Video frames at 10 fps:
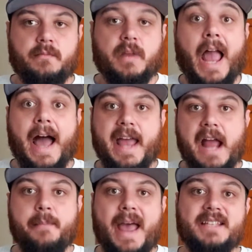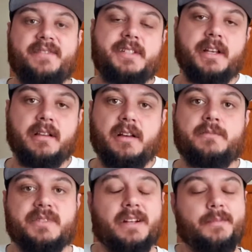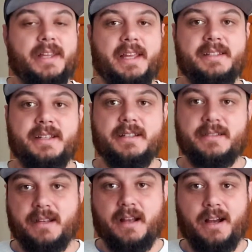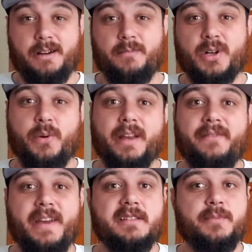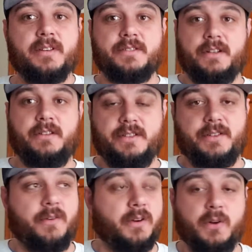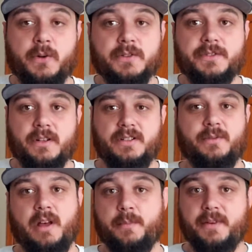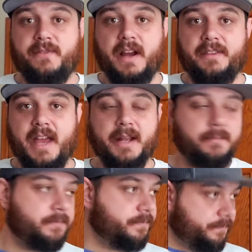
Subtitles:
Kayak Bass Fishing Clubs is going to be easiest. A quick Facebook search or Google search will help you find that.